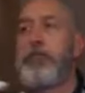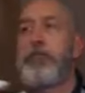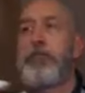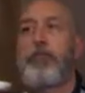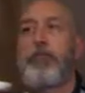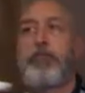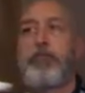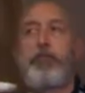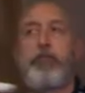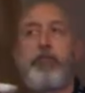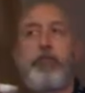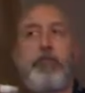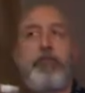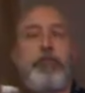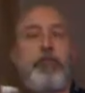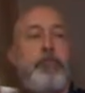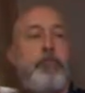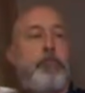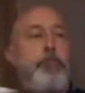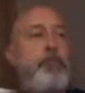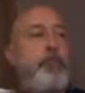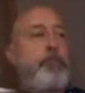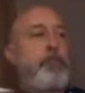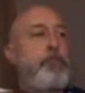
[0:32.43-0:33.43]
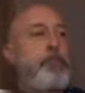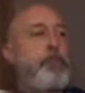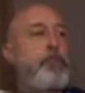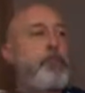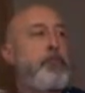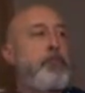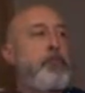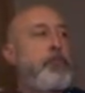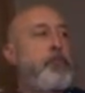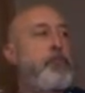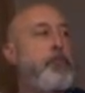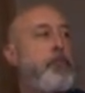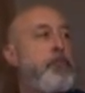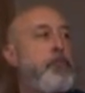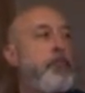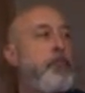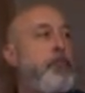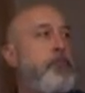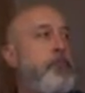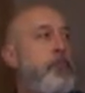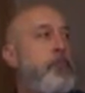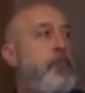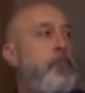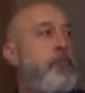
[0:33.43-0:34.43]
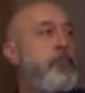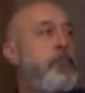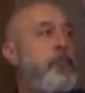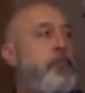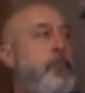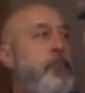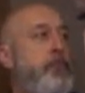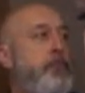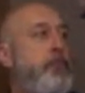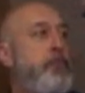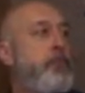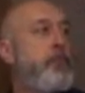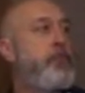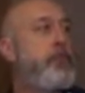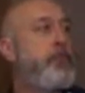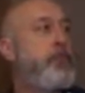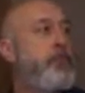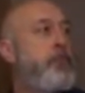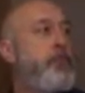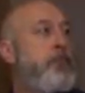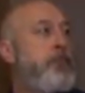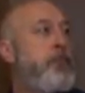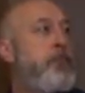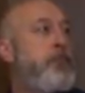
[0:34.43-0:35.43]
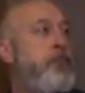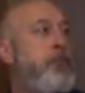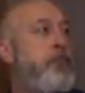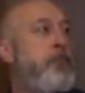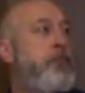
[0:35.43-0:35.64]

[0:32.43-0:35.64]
The person shown says nothing.